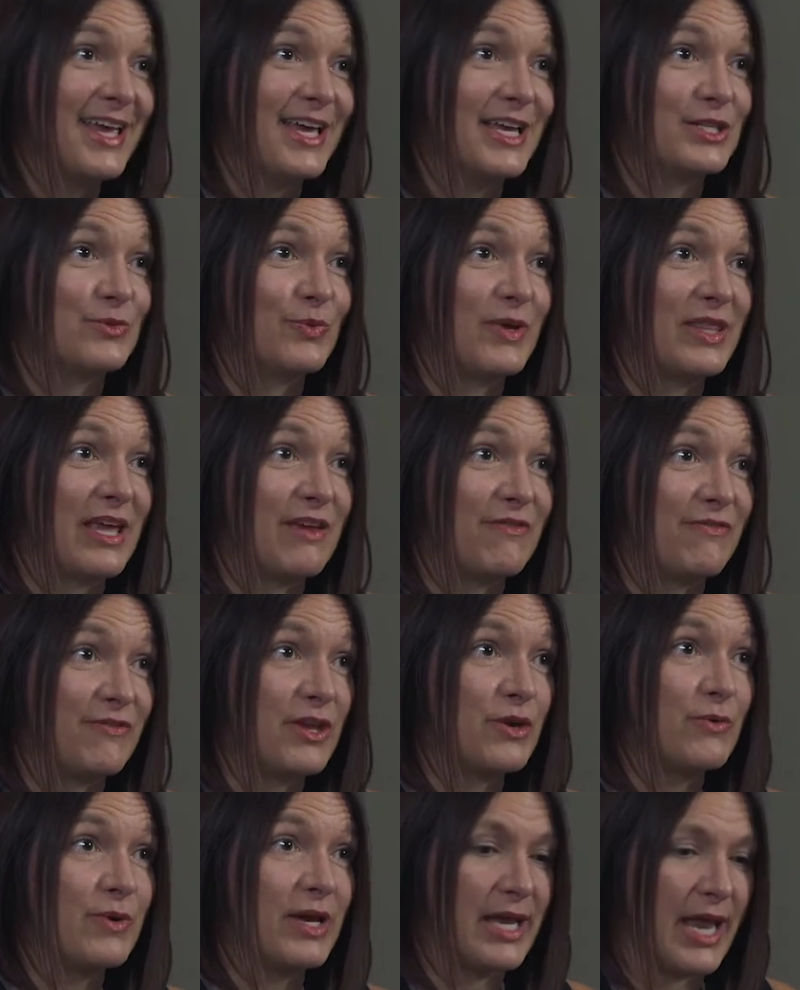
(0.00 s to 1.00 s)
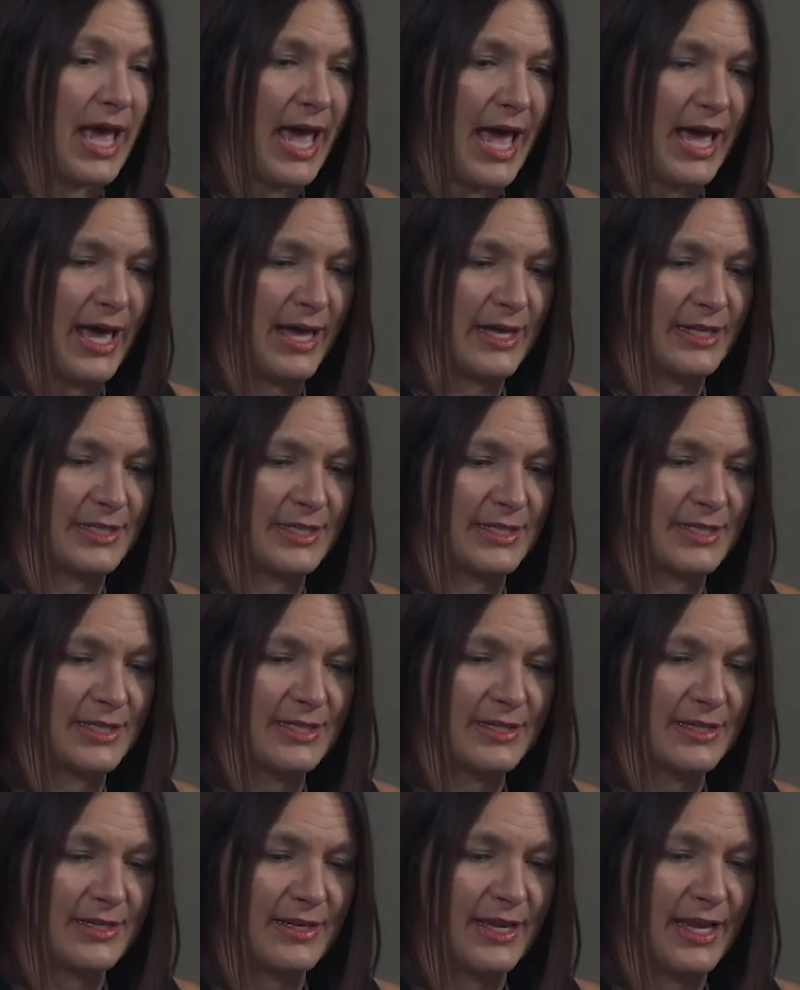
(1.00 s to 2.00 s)
is when they view it
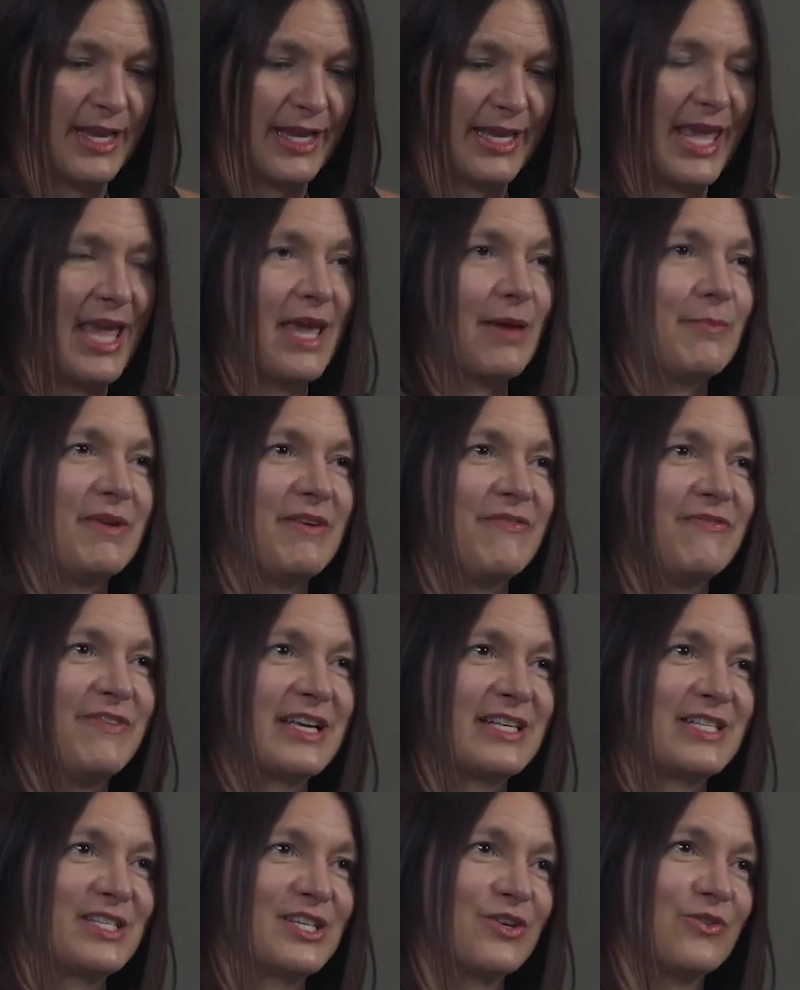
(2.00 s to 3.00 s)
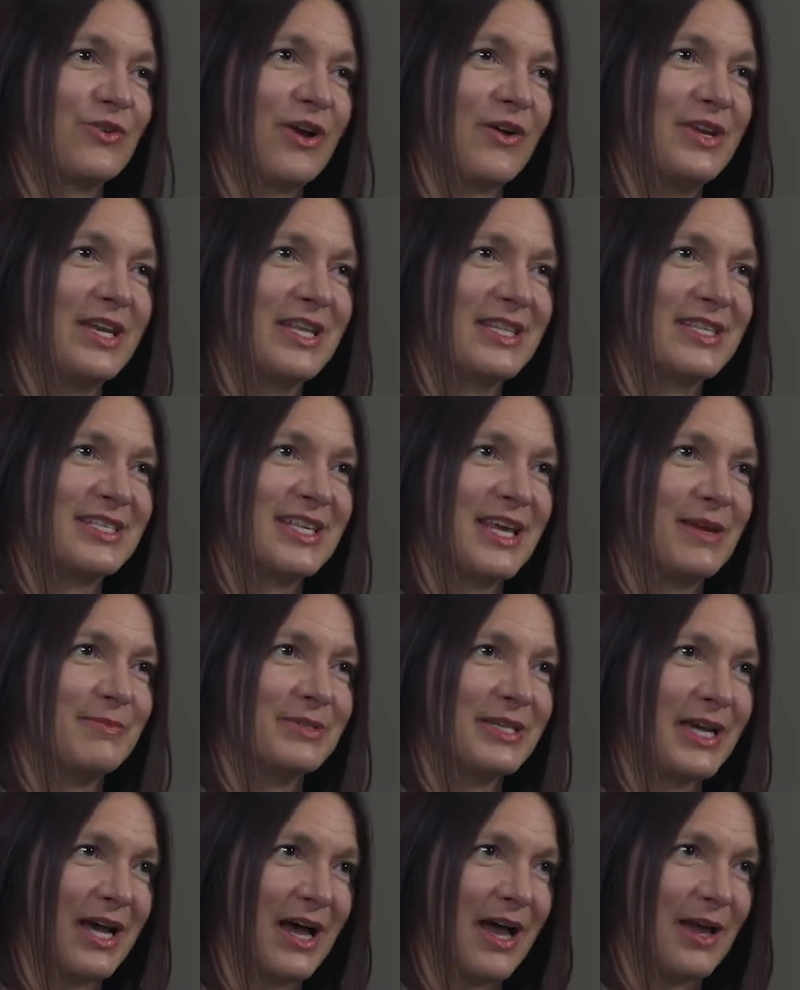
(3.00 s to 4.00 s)
as it can't be fixed and growing at the same
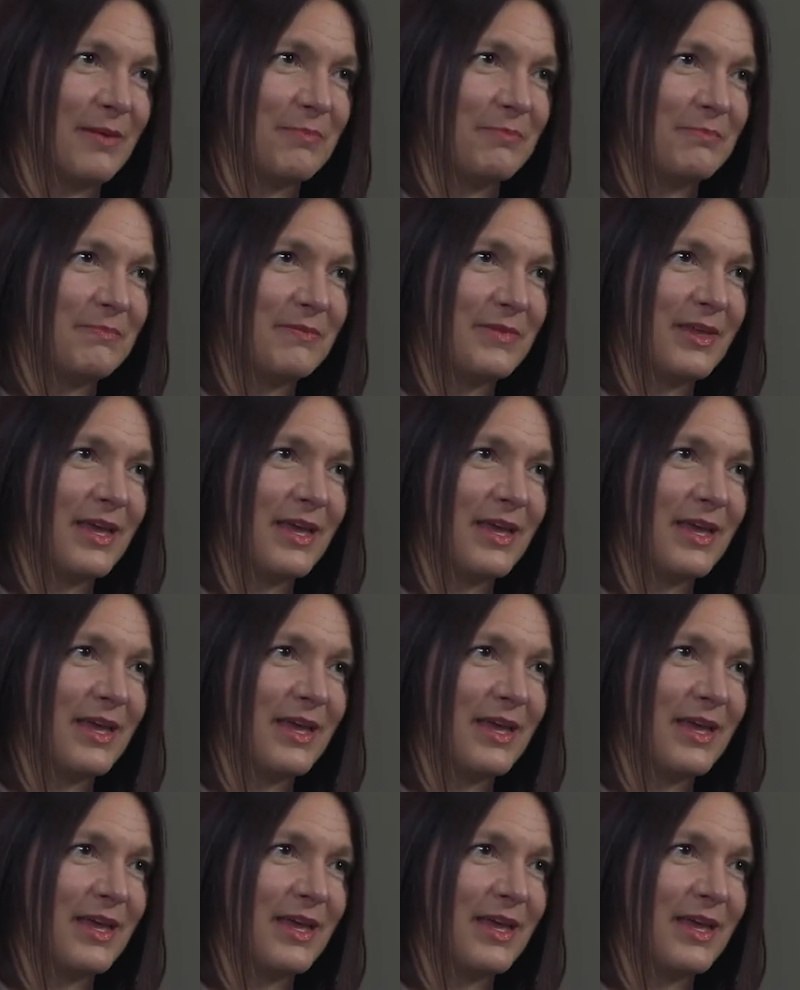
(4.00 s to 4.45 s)
time.